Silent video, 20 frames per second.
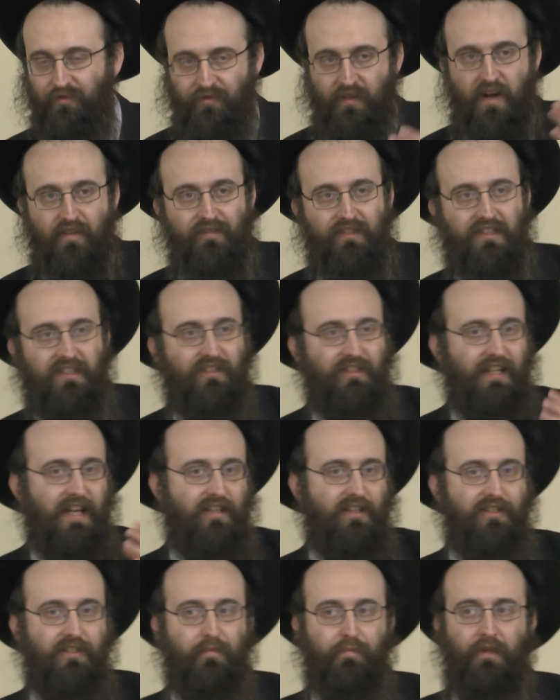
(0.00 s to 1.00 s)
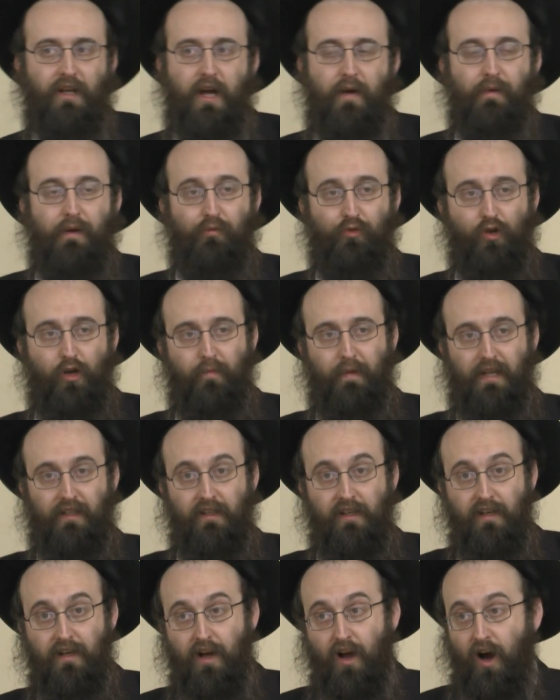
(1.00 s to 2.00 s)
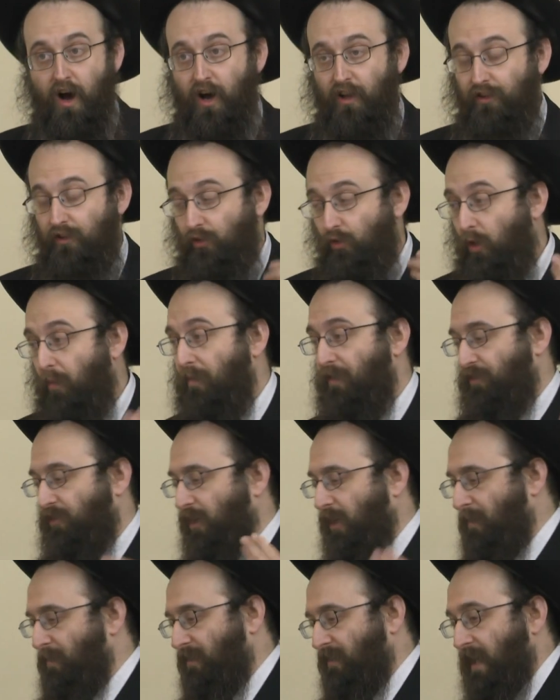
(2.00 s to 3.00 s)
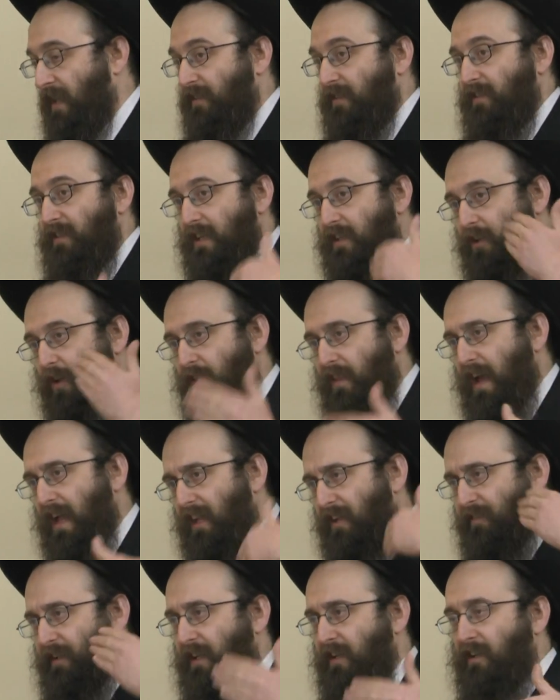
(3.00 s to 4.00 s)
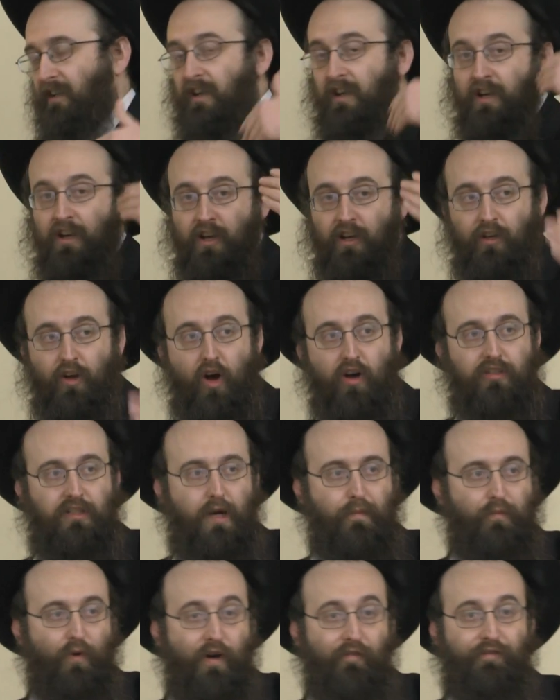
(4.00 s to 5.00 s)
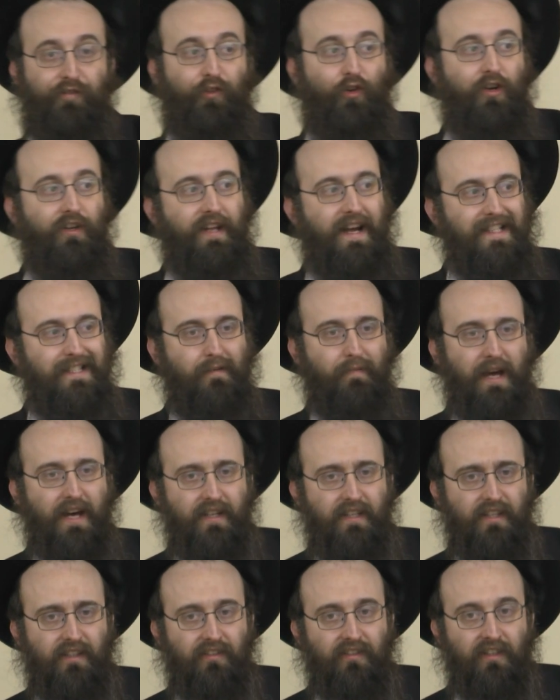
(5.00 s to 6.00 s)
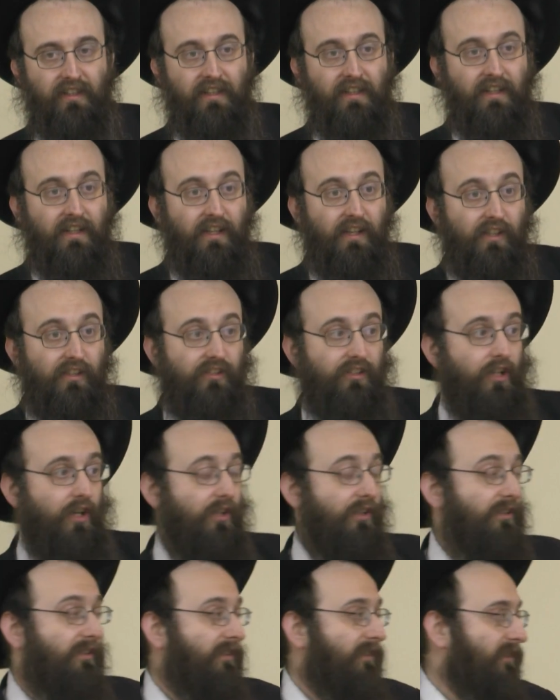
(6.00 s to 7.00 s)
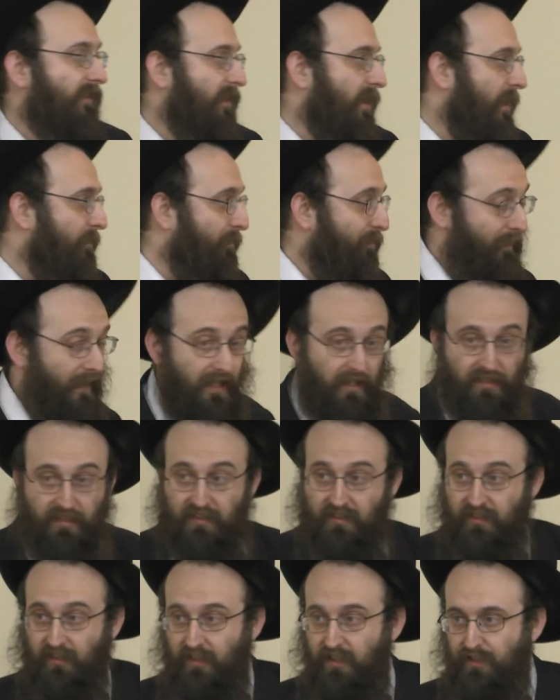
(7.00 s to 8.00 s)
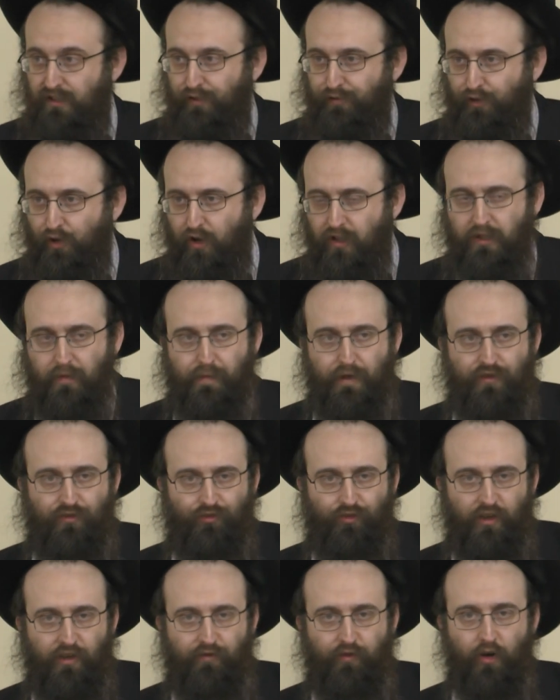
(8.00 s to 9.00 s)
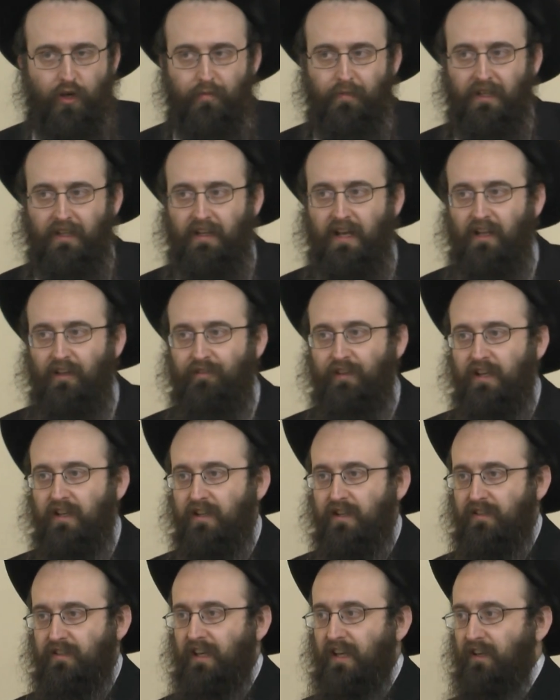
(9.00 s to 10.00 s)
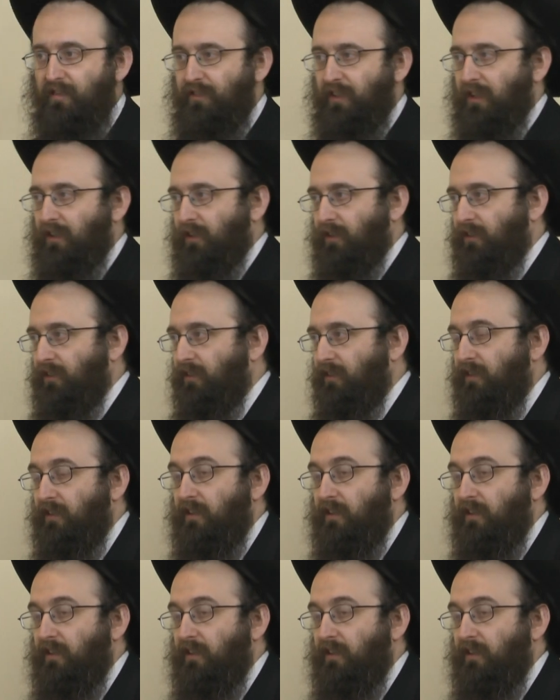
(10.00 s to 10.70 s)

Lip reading: Obviously, so that doesn't apply. But I'm talking about under normal circumstances, and the elevator goes up one floor and that's about it. So at midas chassidus, of course, a person should avoid being in an elevator in a state of yichud.